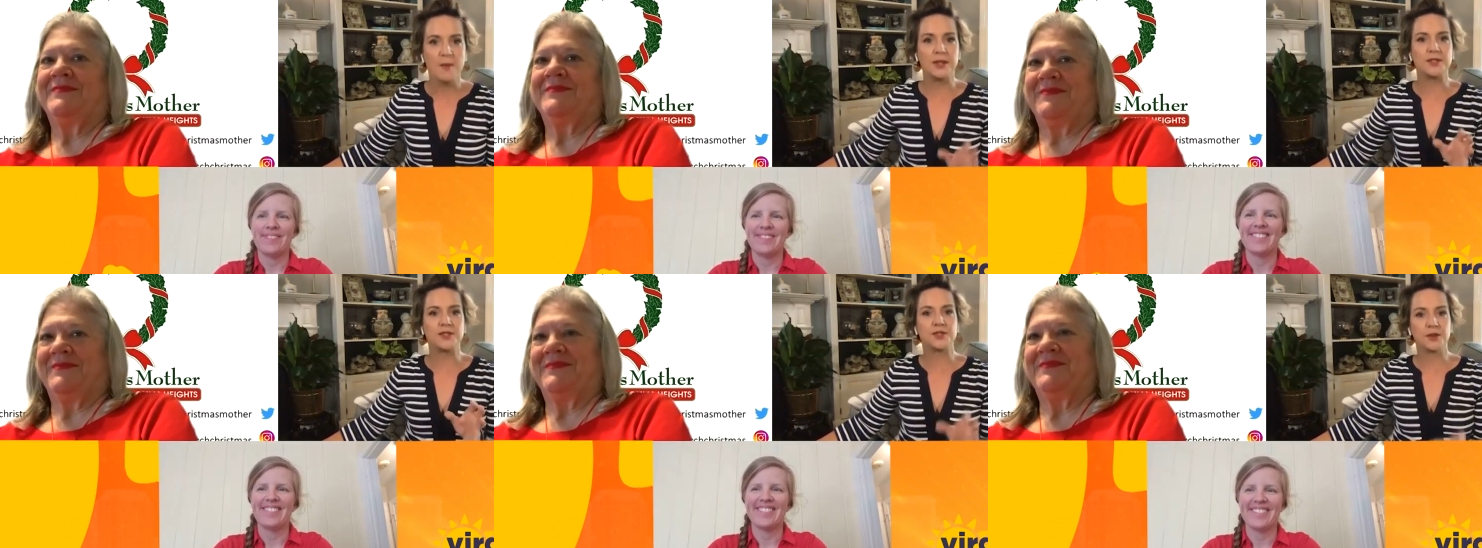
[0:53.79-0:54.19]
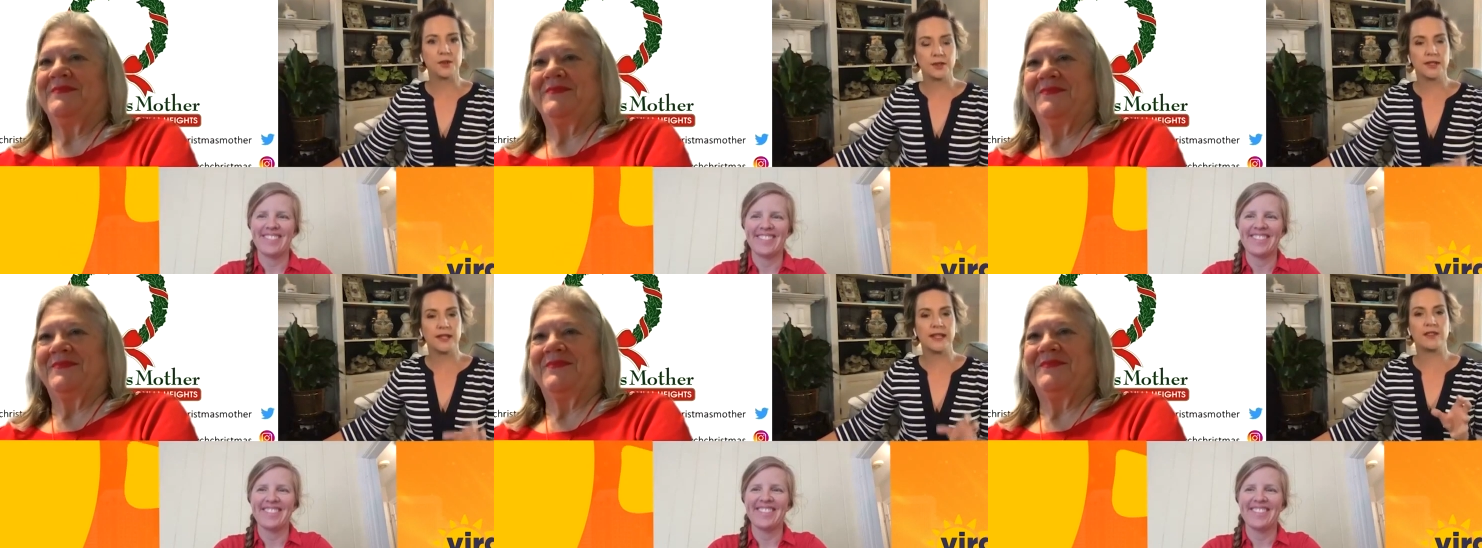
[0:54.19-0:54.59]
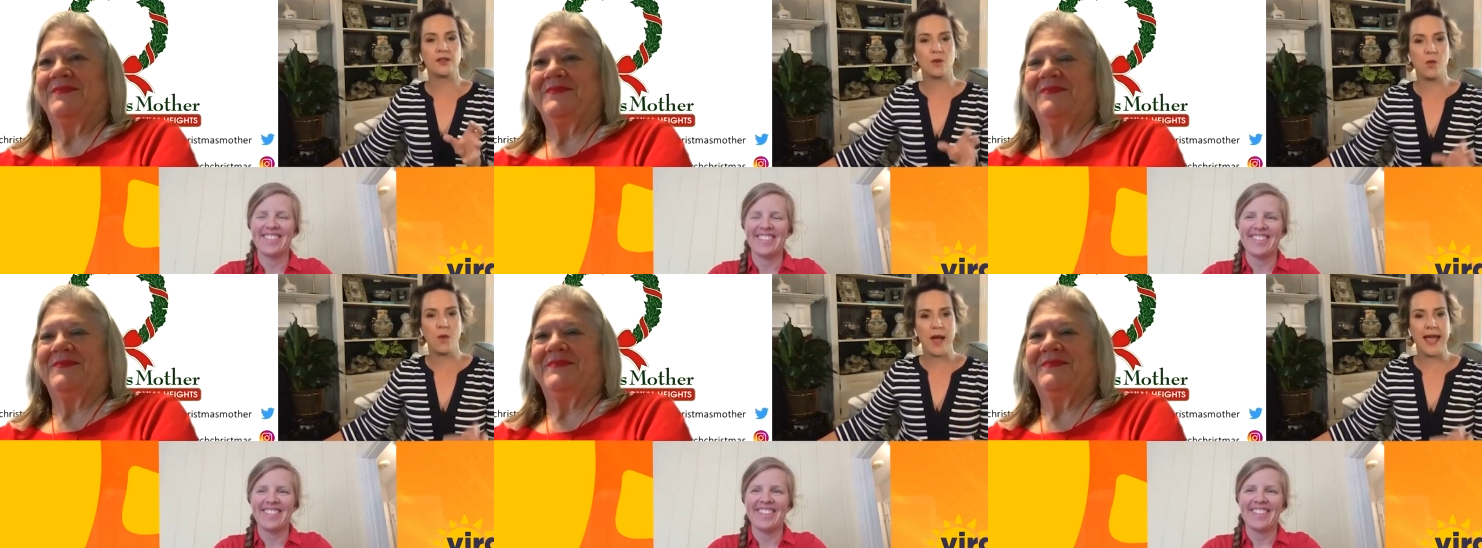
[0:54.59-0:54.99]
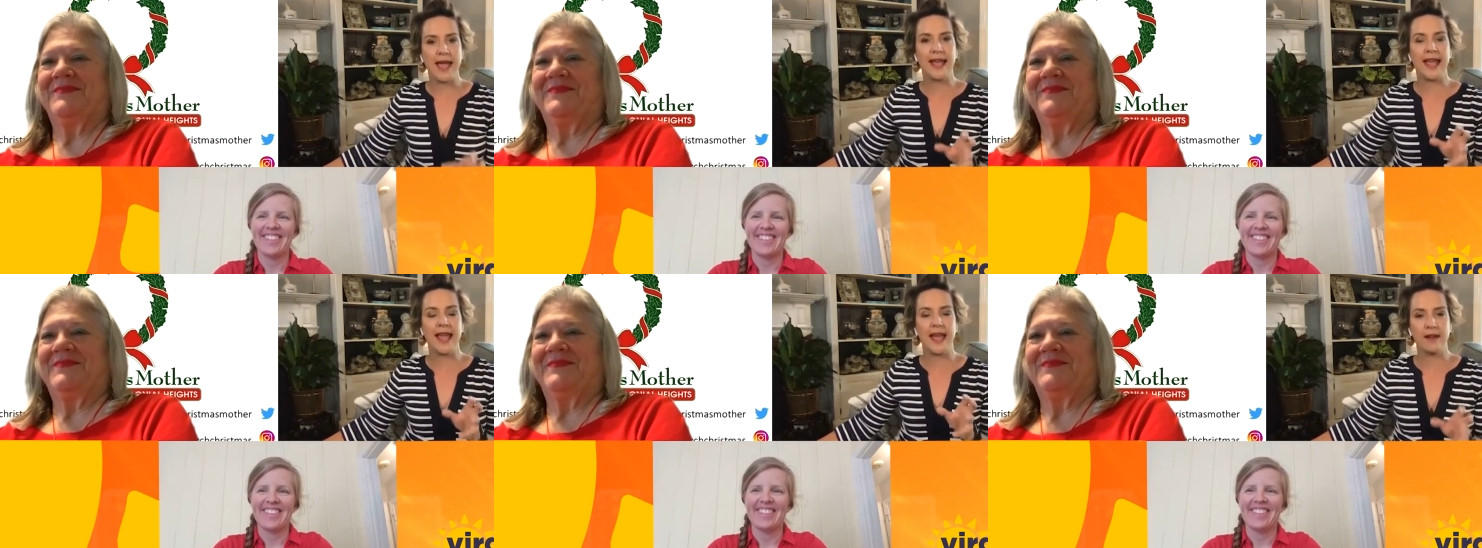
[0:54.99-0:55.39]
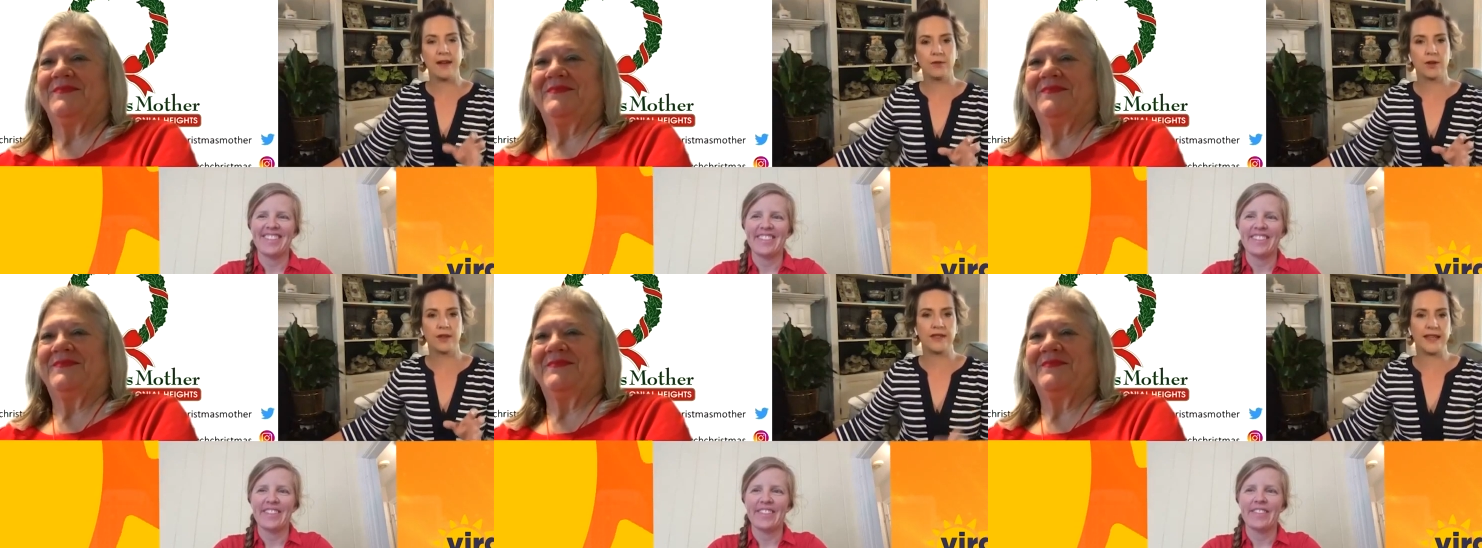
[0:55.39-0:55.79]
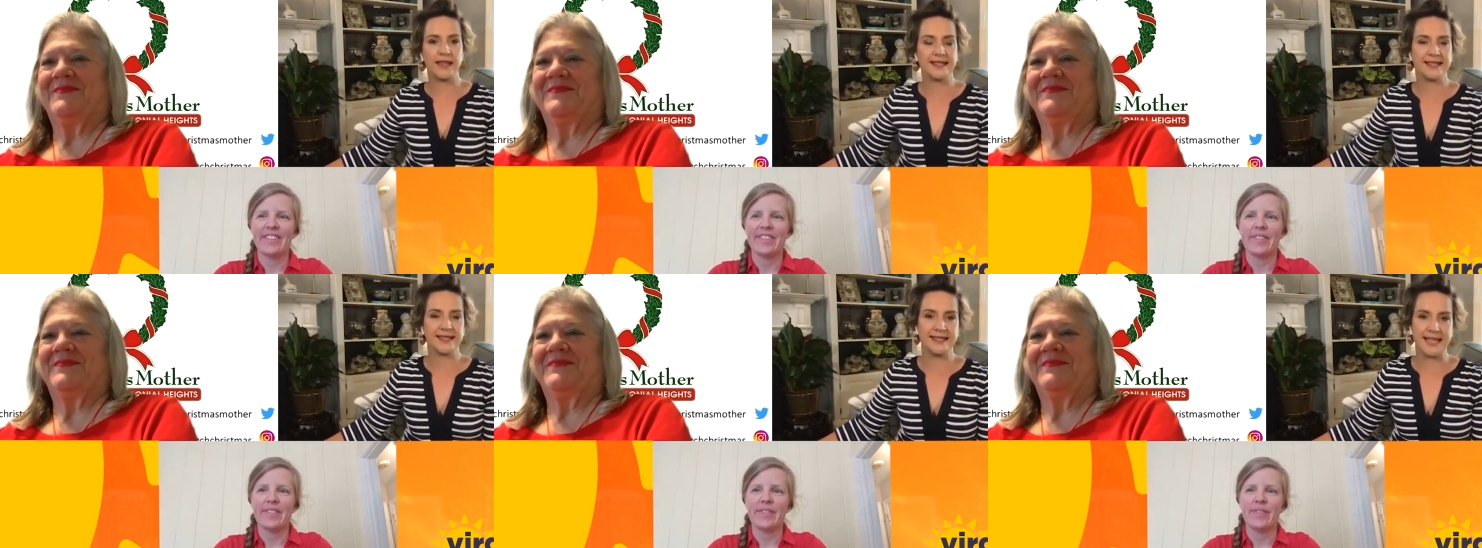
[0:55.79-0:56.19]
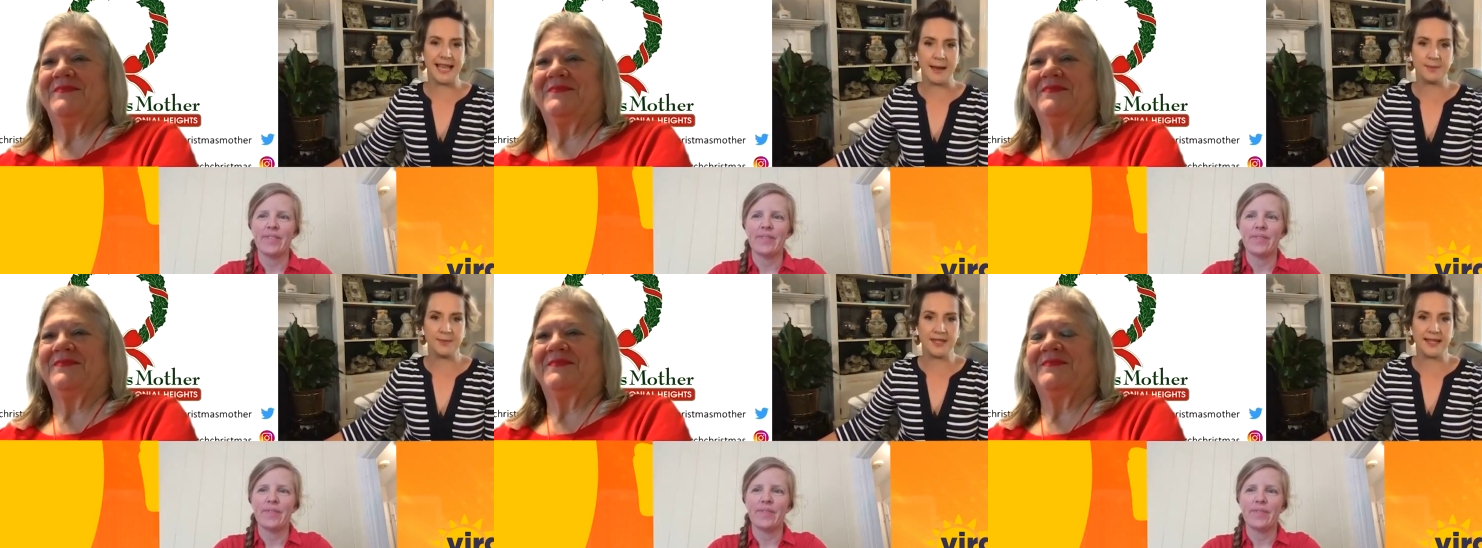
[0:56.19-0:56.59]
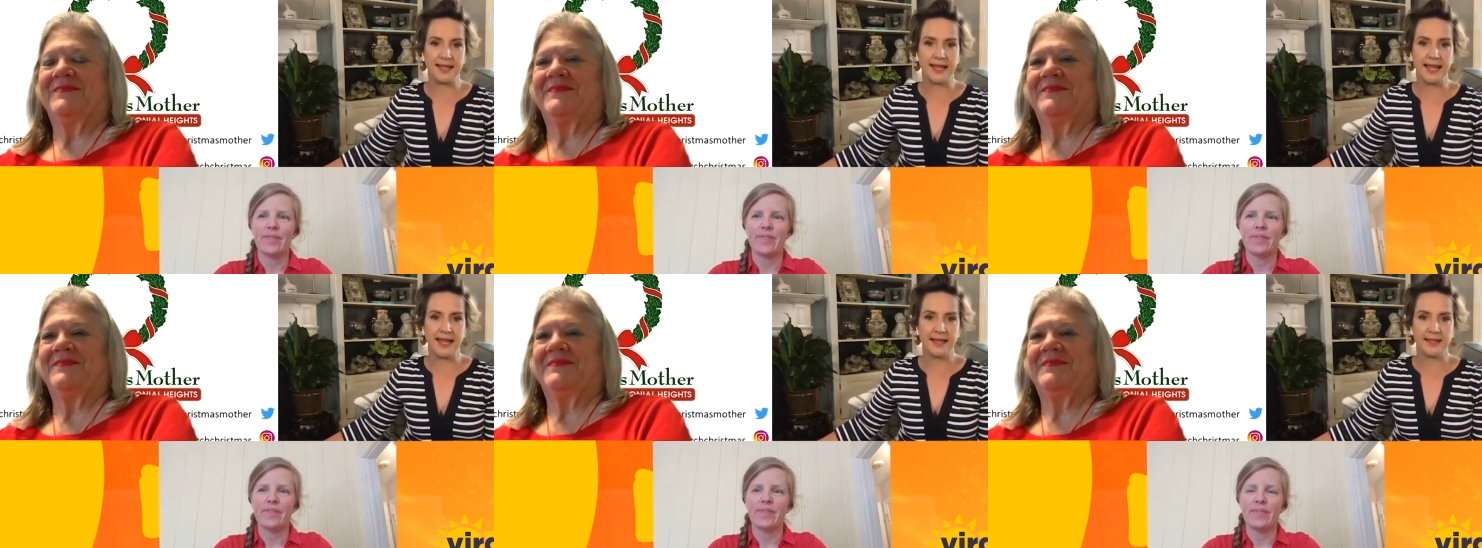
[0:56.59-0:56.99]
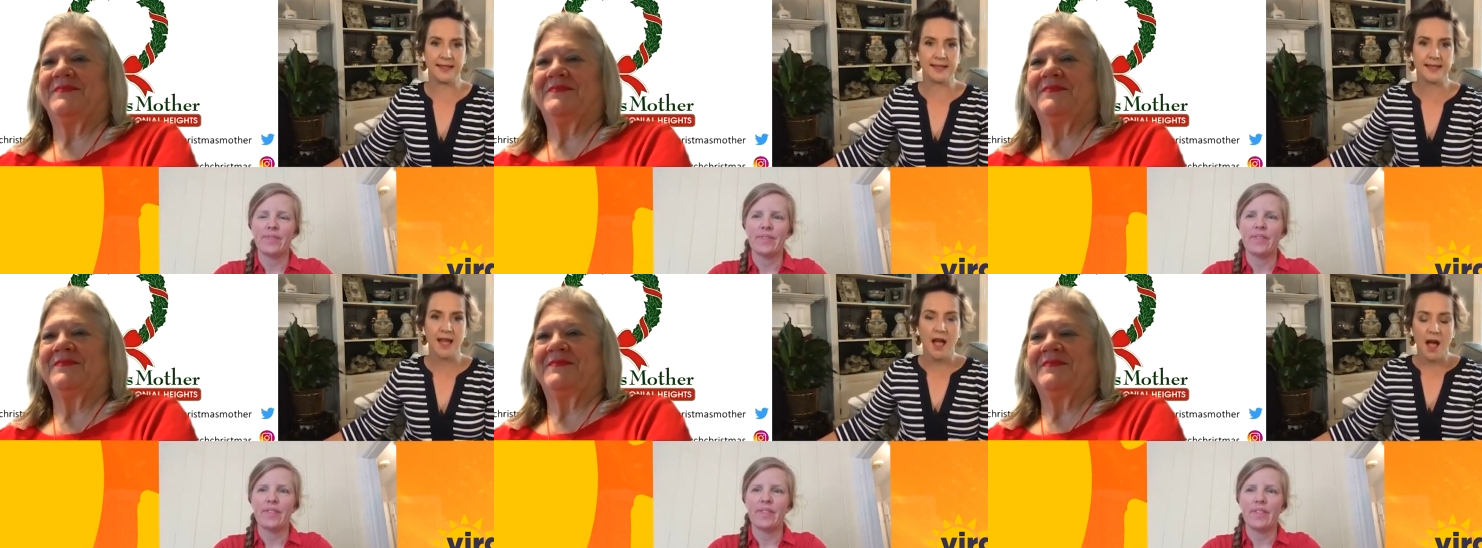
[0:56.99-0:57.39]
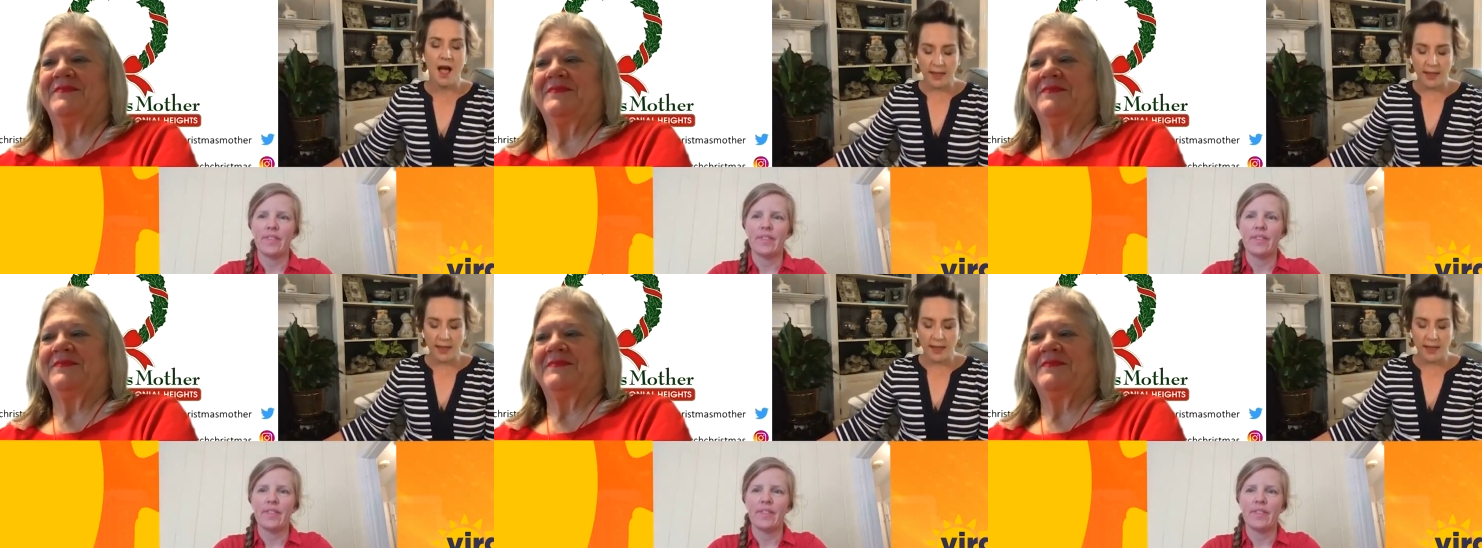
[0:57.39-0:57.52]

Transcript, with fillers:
Speaker 1: but certainly the way everything is adapting is.